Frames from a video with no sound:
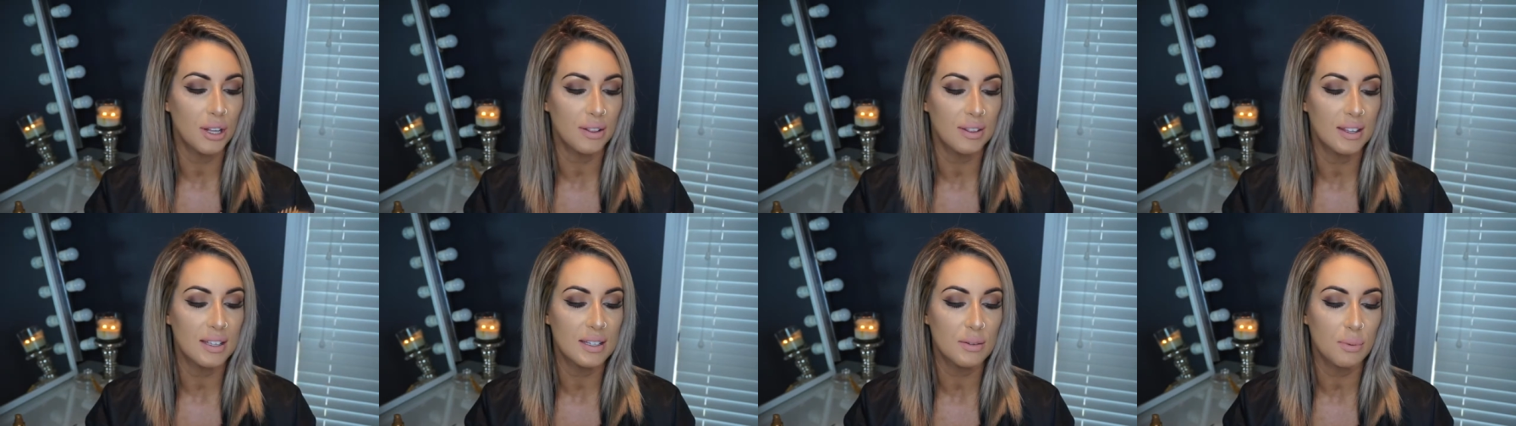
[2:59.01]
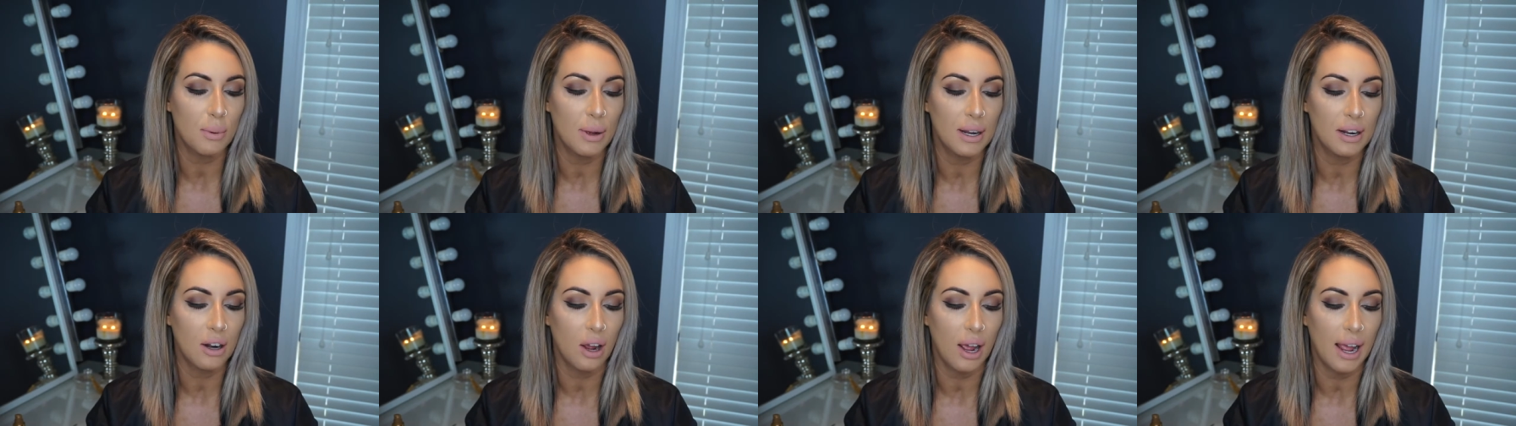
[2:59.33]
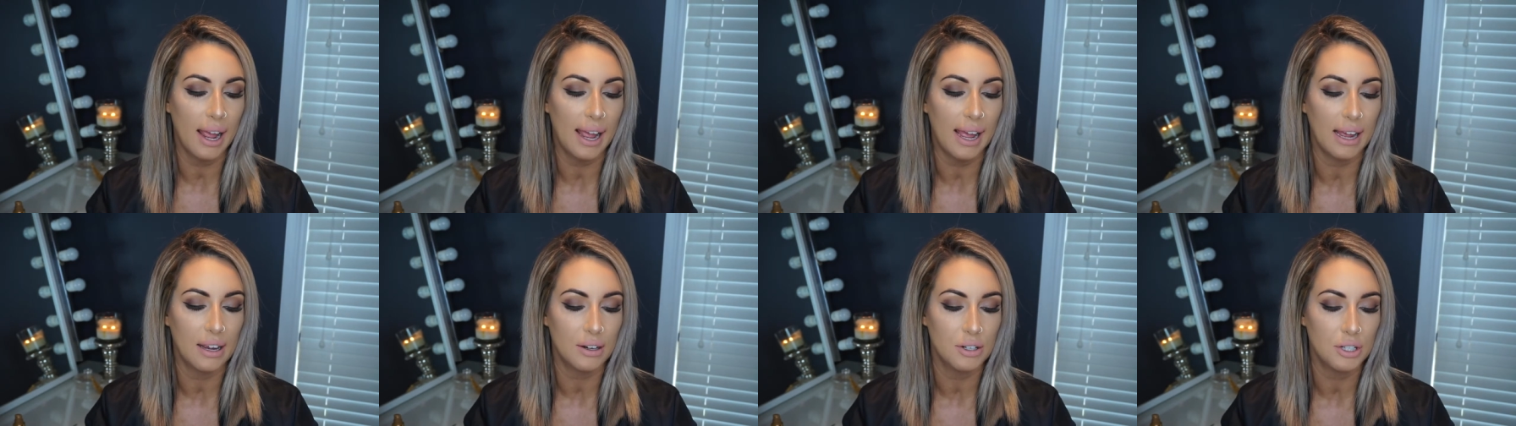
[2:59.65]
This one
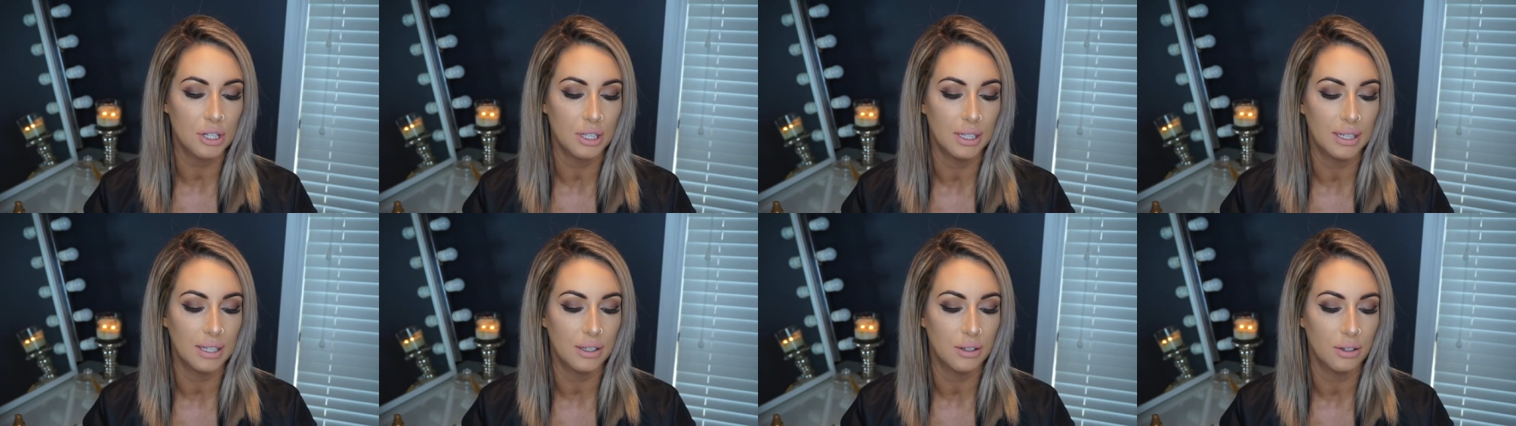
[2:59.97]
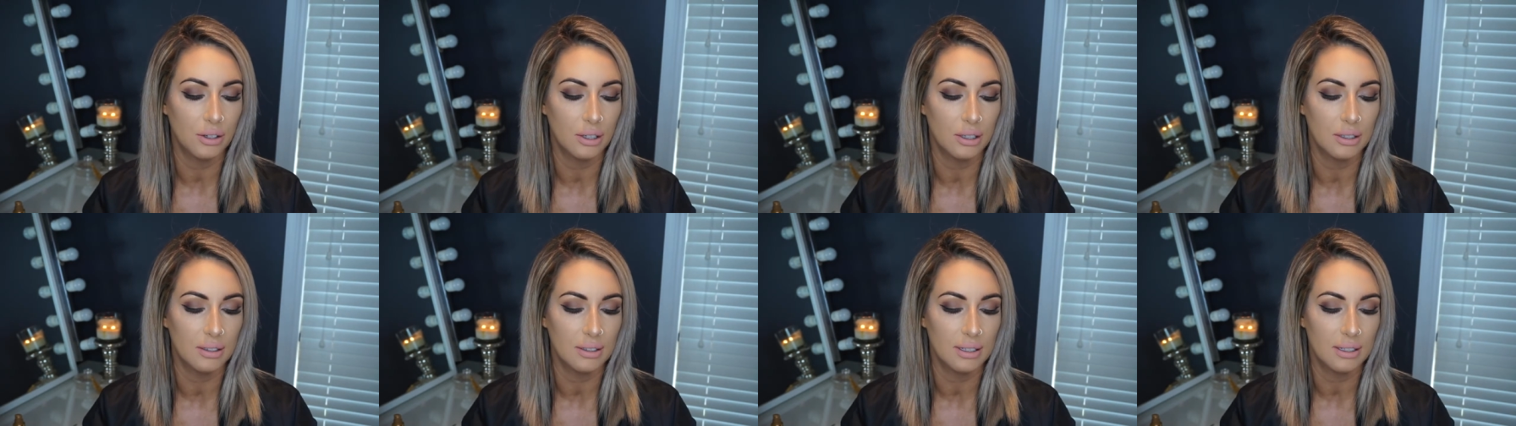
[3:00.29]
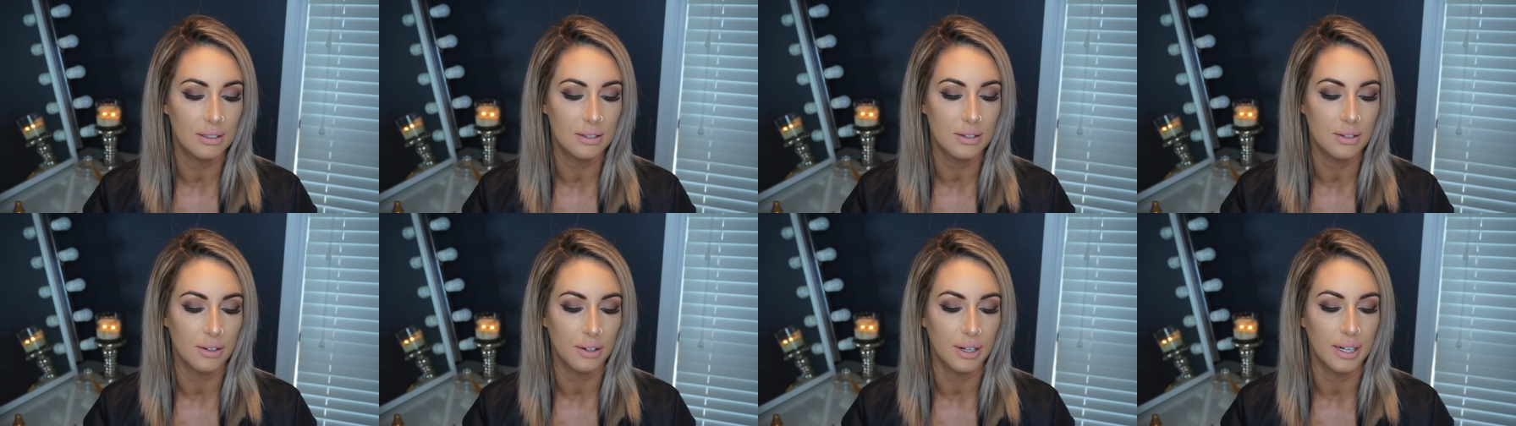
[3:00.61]
I actually got,
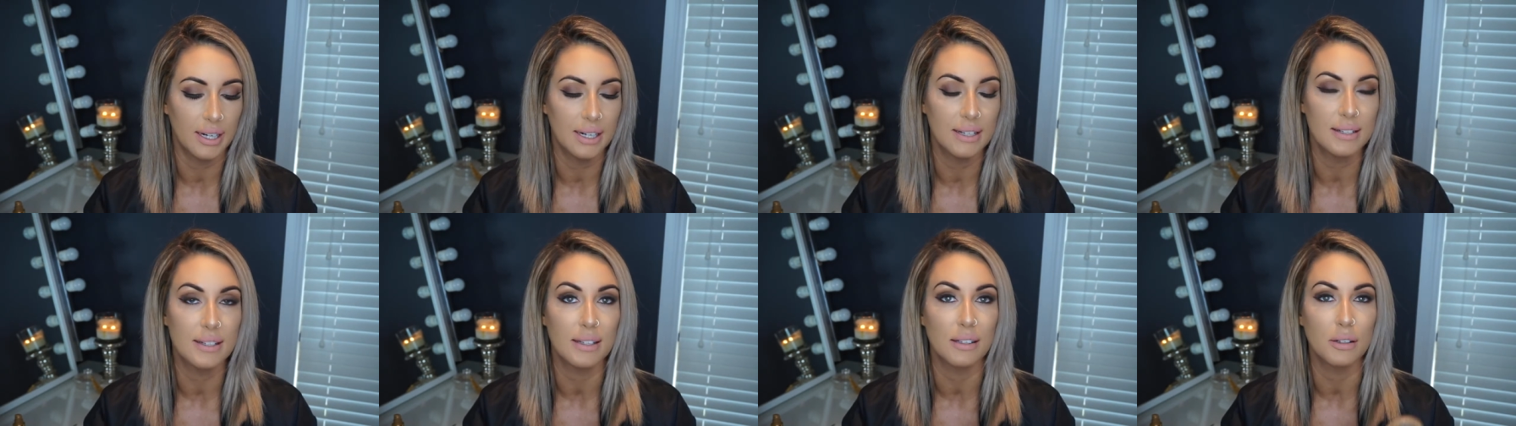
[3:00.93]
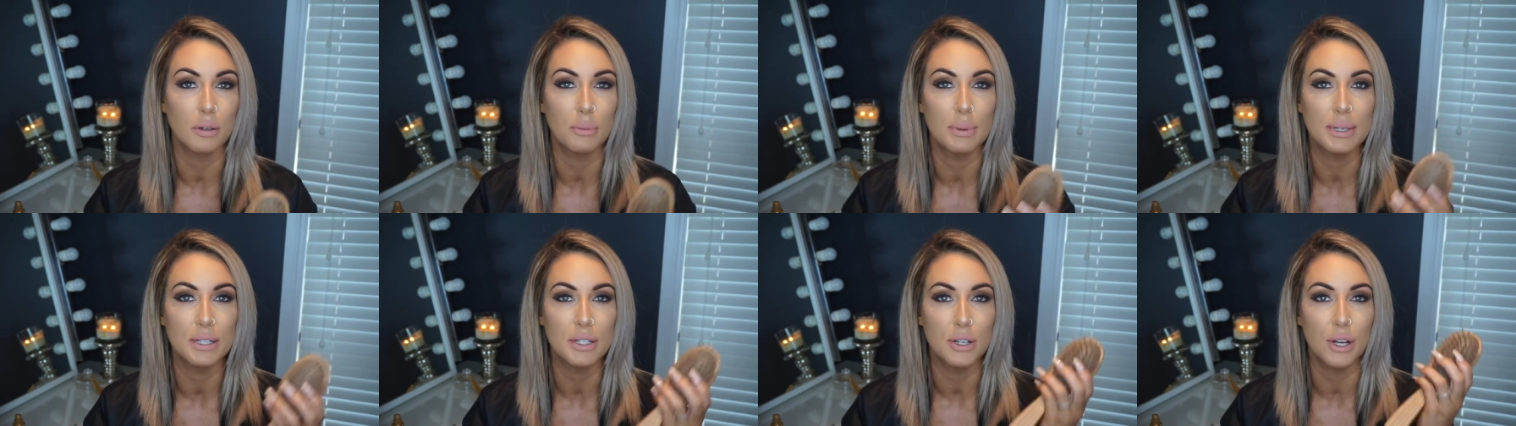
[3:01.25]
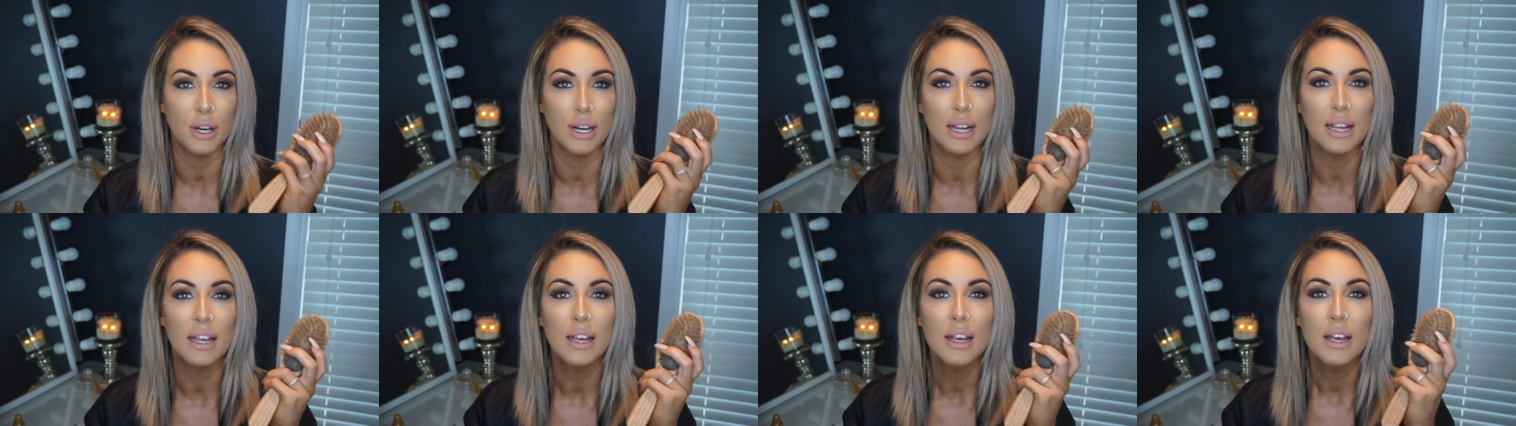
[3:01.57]
sorry, it's a little bit
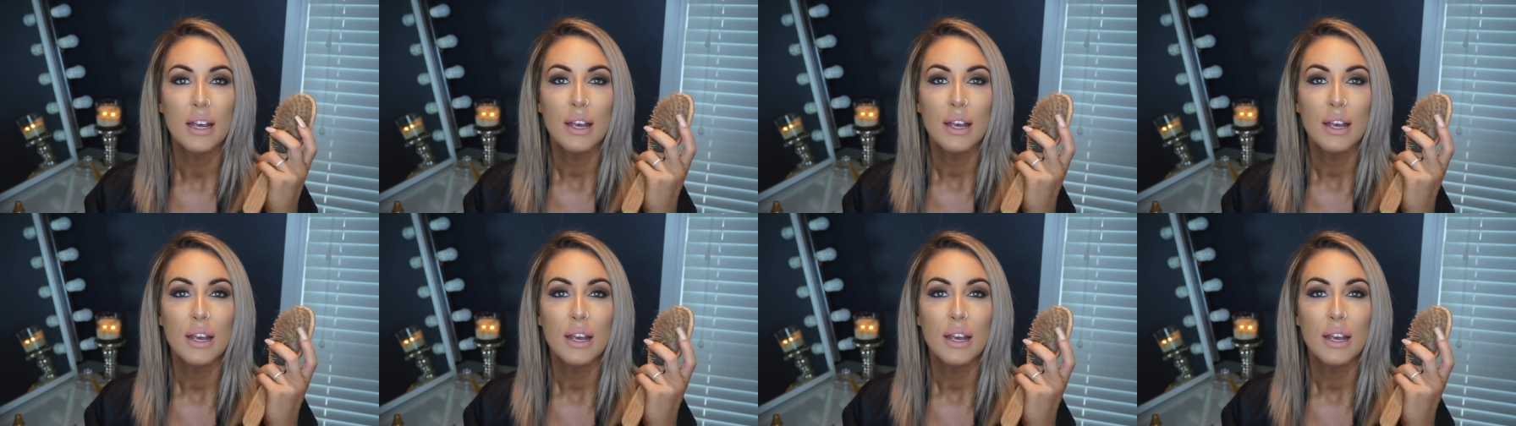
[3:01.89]
dirty,